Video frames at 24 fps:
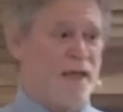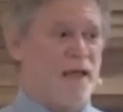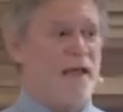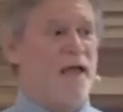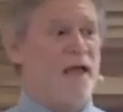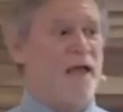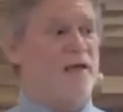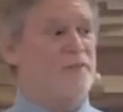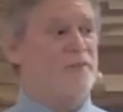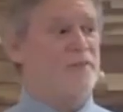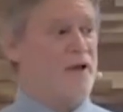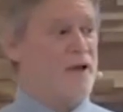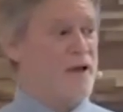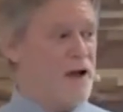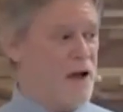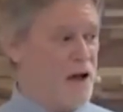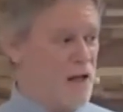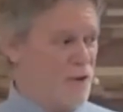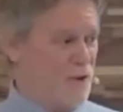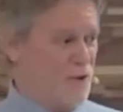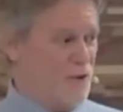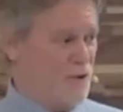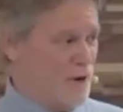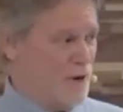And the
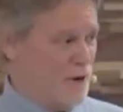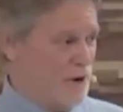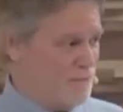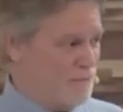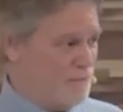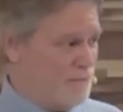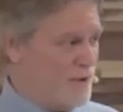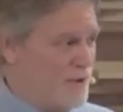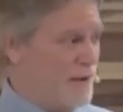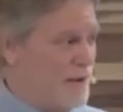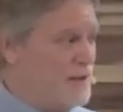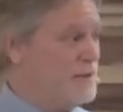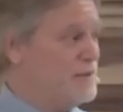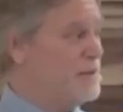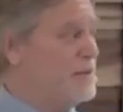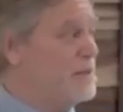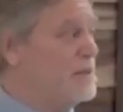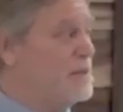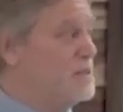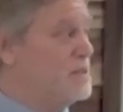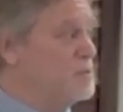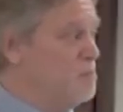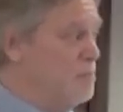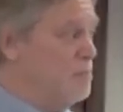color of faith
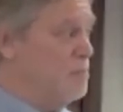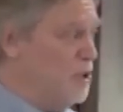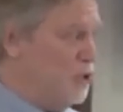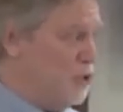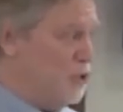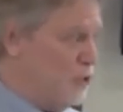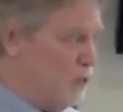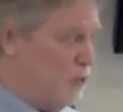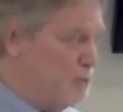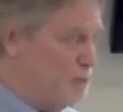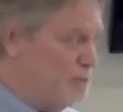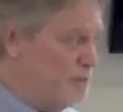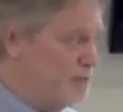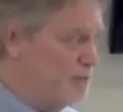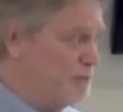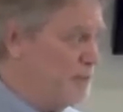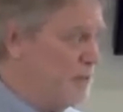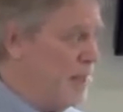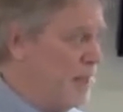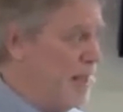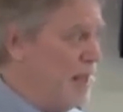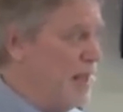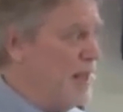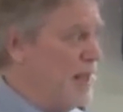is blue,
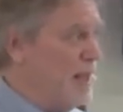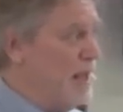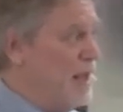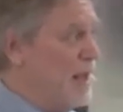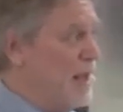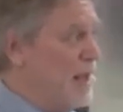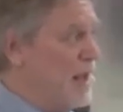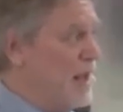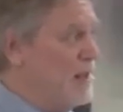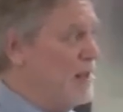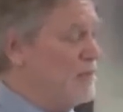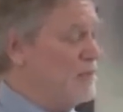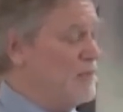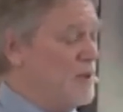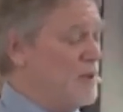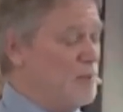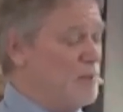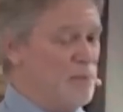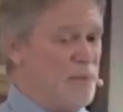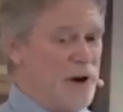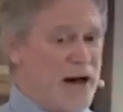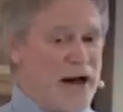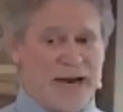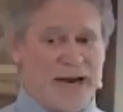and the
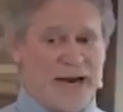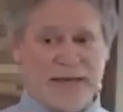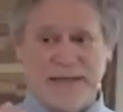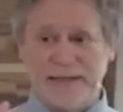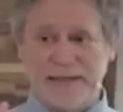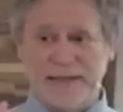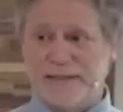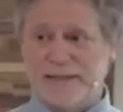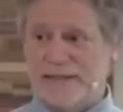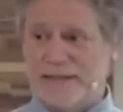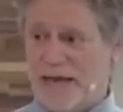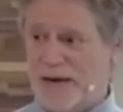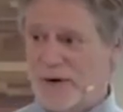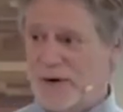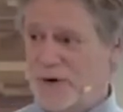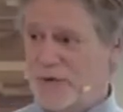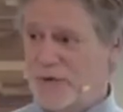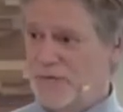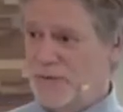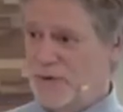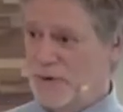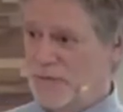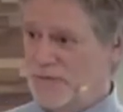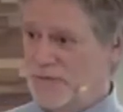body center
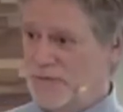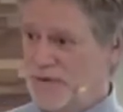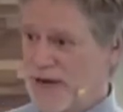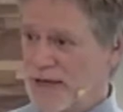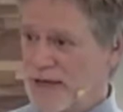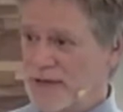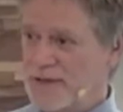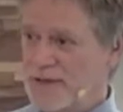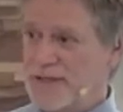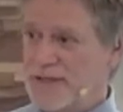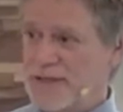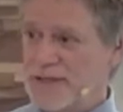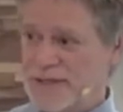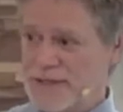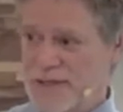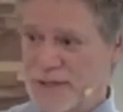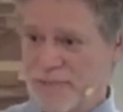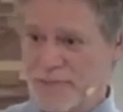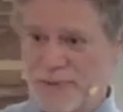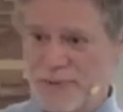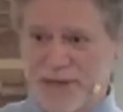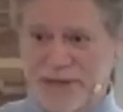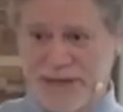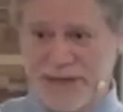for faith is the
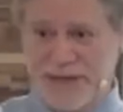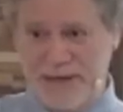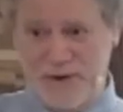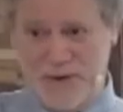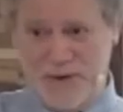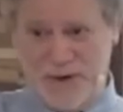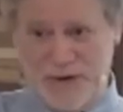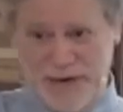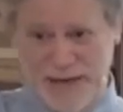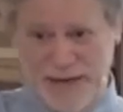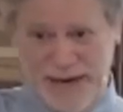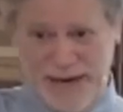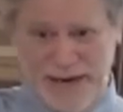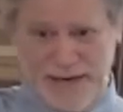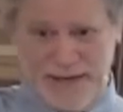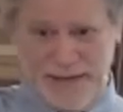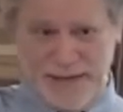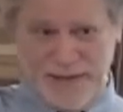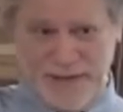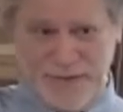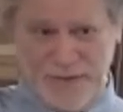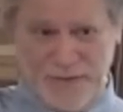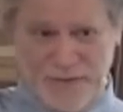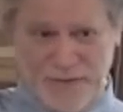pineal gland,
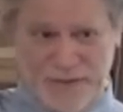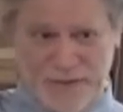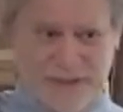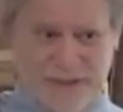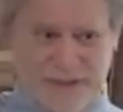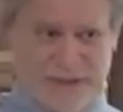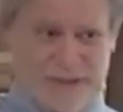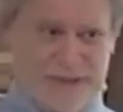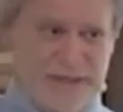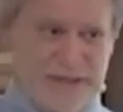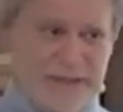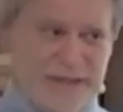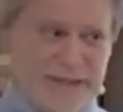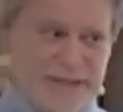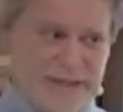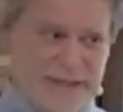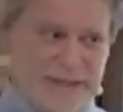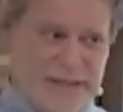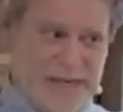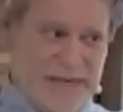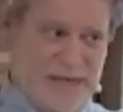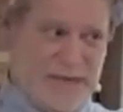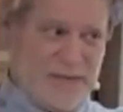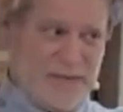which is in the
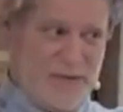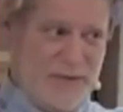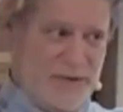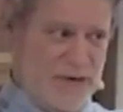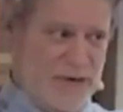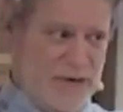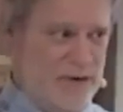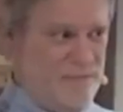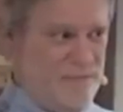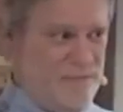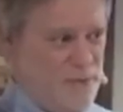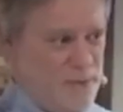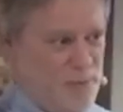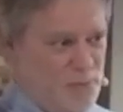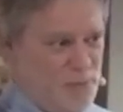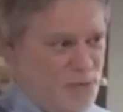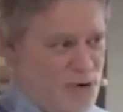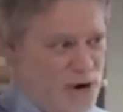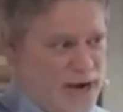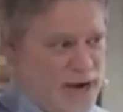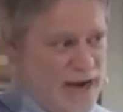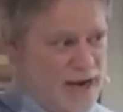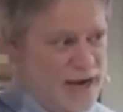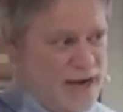center of the
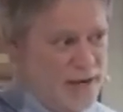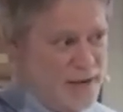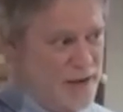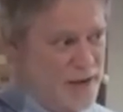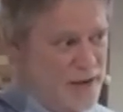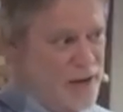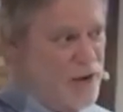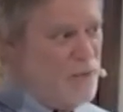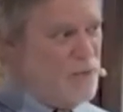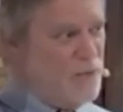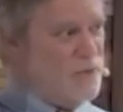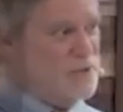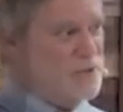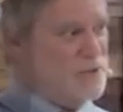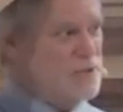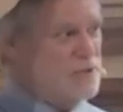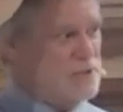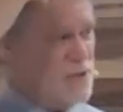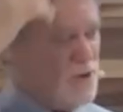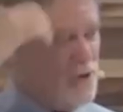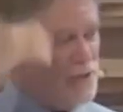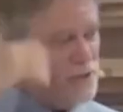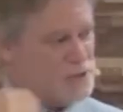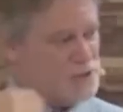brain, which
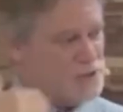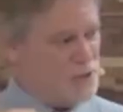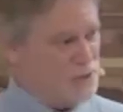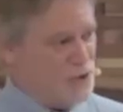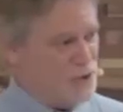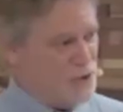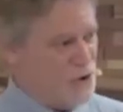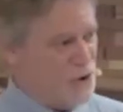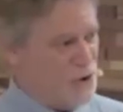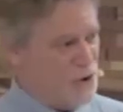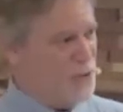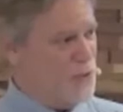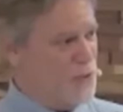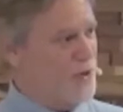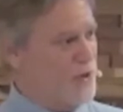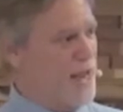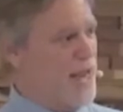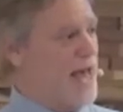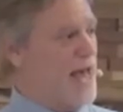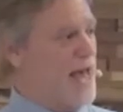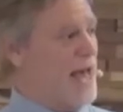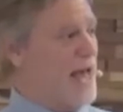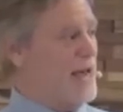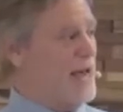is also known
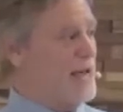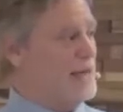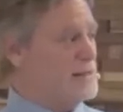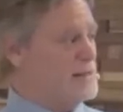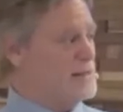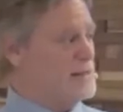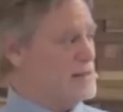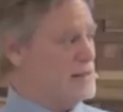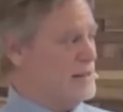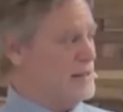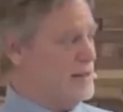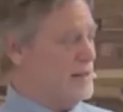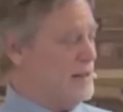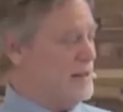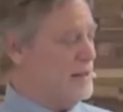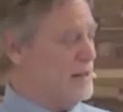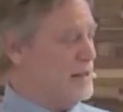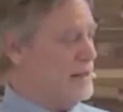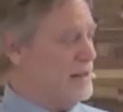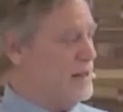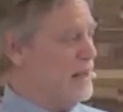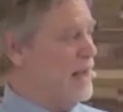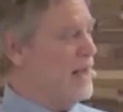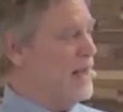as
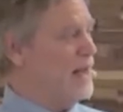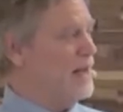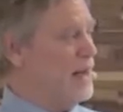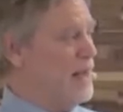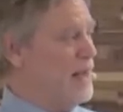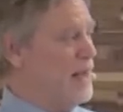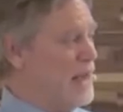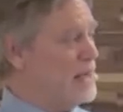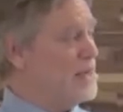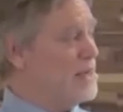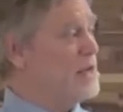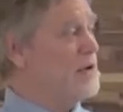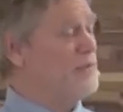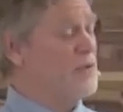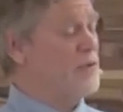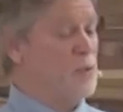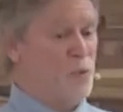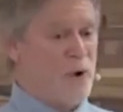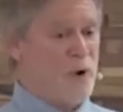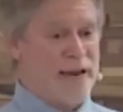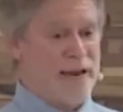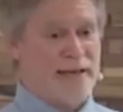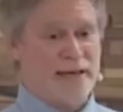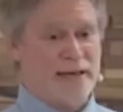the gland of
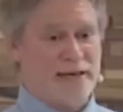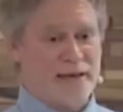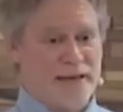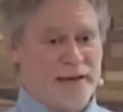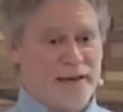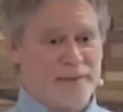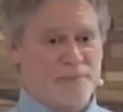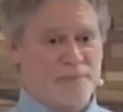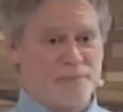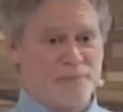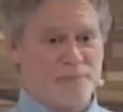awakening.